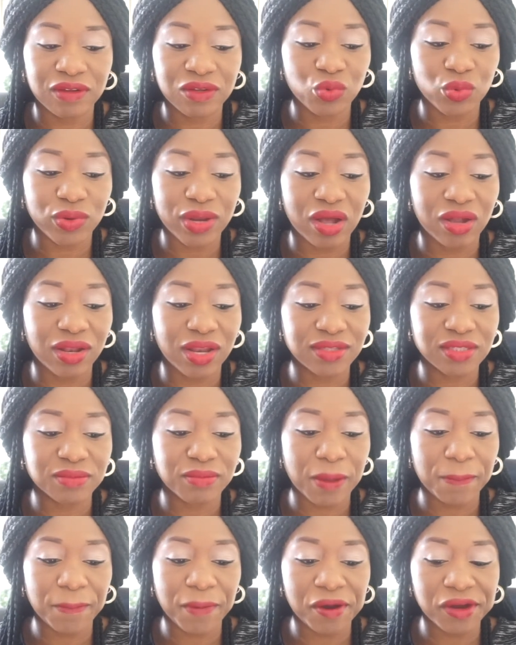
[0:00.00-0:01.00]
without letting
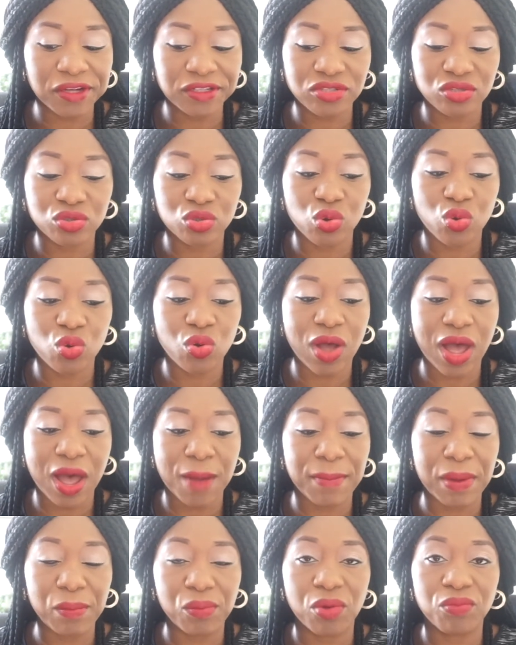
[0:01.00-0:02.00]
my parents know,
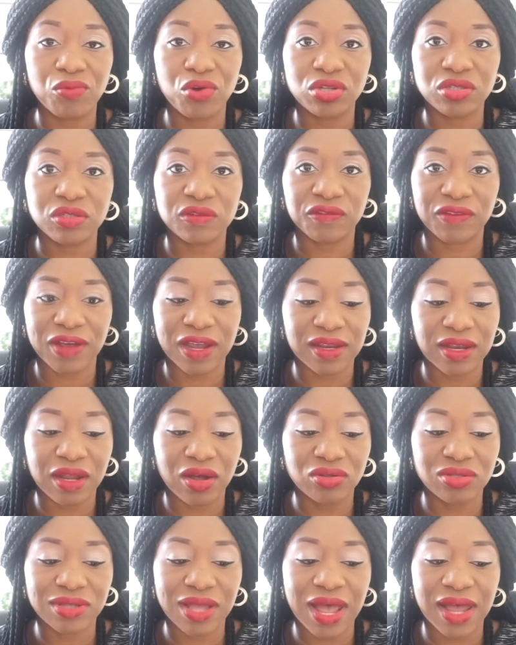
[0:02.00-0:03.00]
and my mom got to find
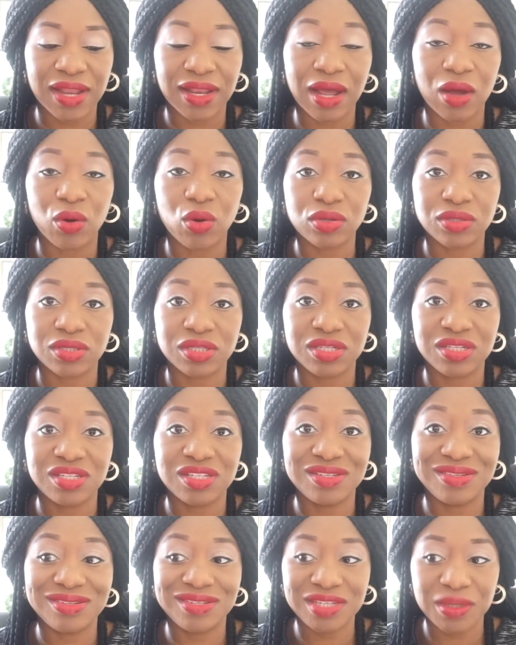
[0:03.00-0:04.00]
out, and I was in
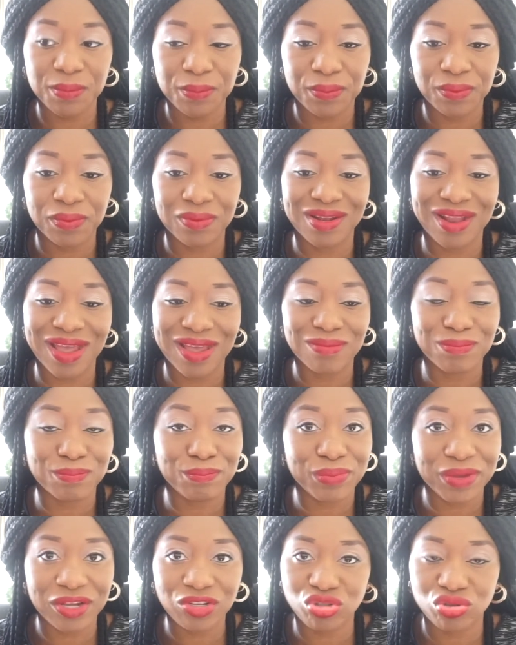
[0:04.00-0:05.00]
deep,
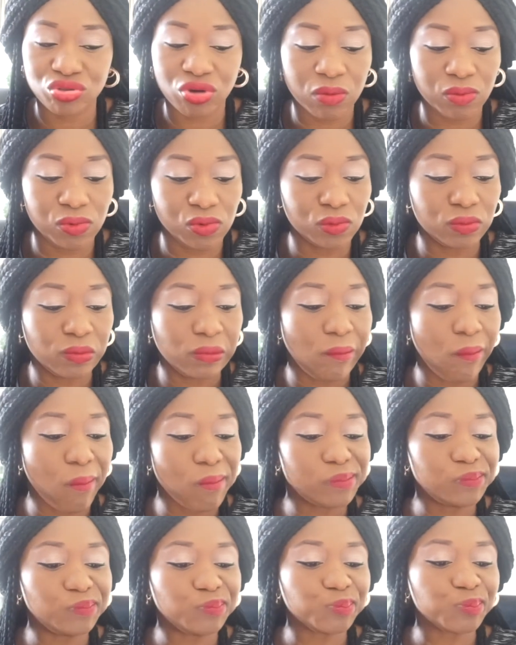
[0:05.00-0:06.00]
big trouble.
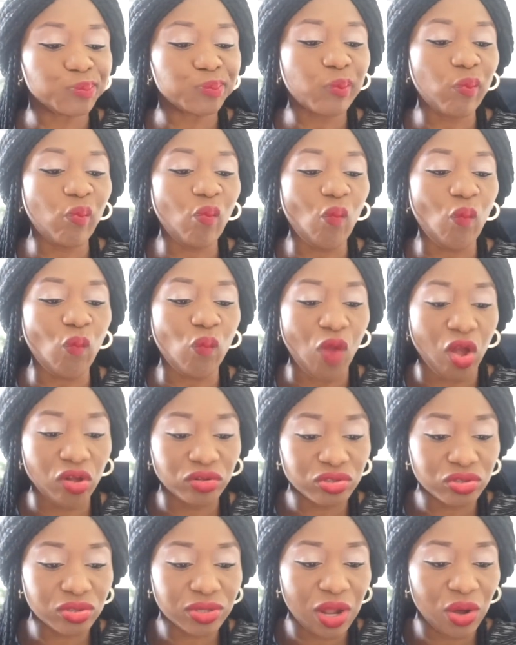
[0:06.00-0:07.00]

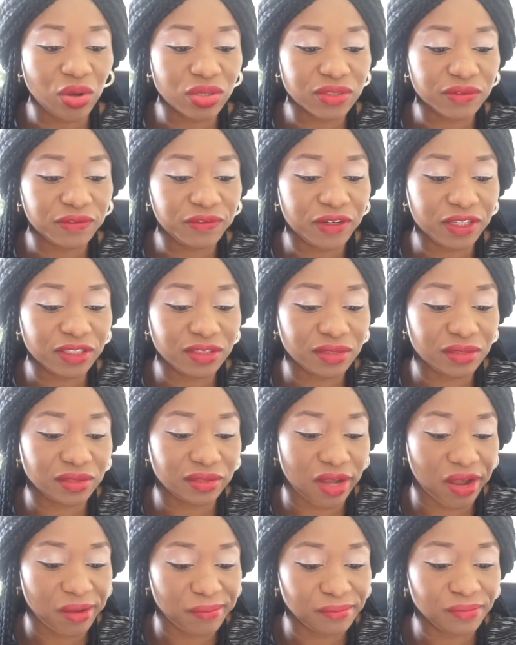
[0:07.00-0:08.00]
So that was the first
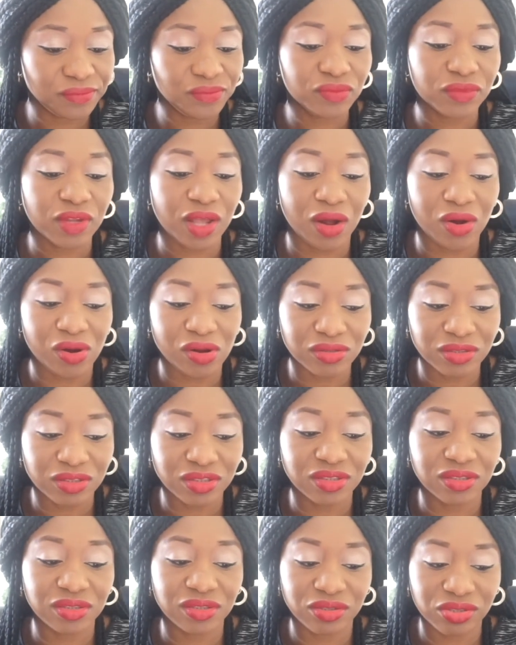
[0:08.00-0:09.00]
time I was
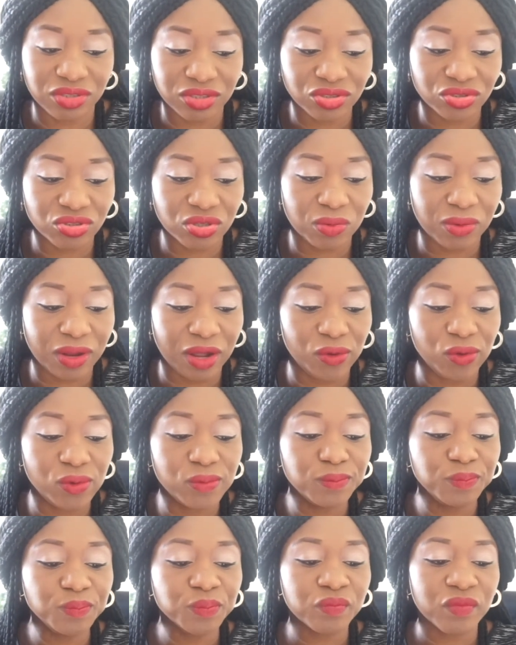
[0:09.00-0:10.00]
in serious trouble at
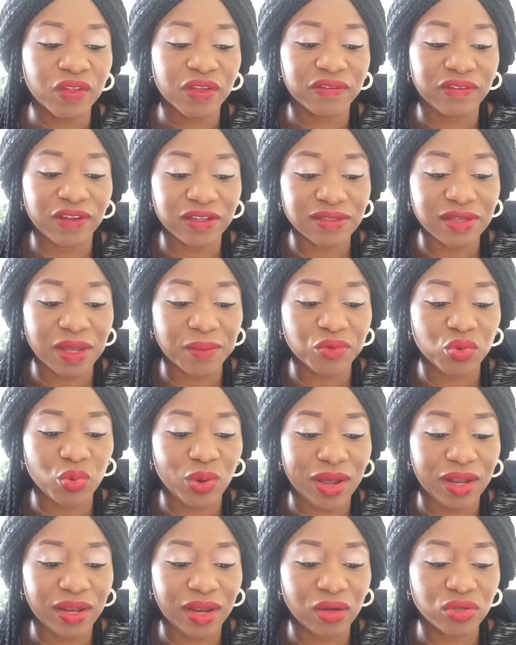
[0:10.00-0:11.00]
home. First time you
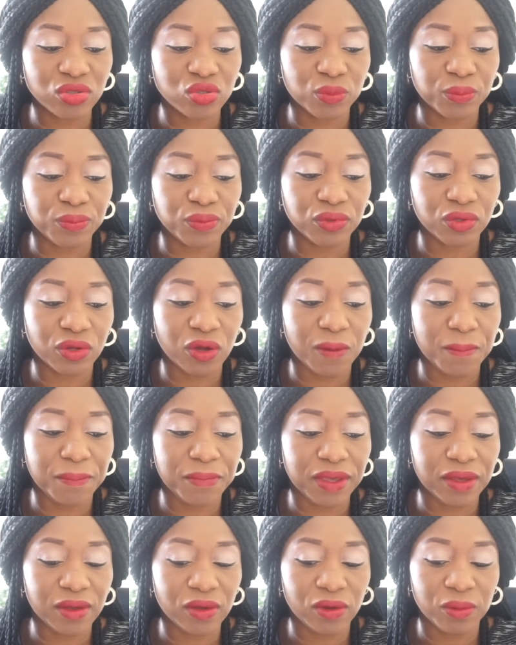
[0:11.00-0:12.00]
were allowed to put on
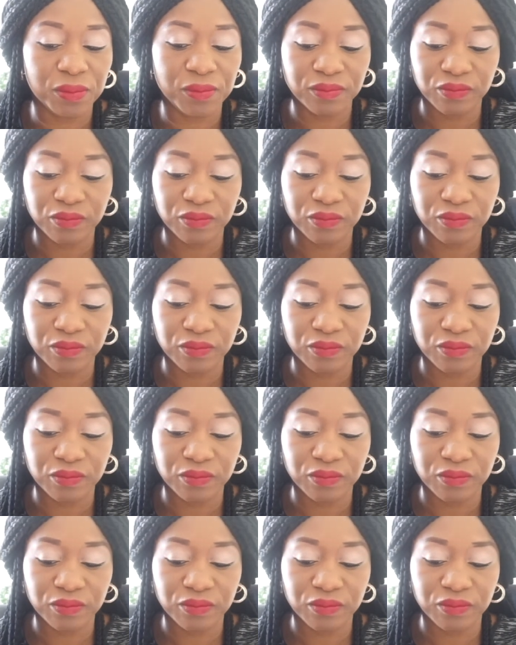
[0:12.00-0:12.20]
makeup.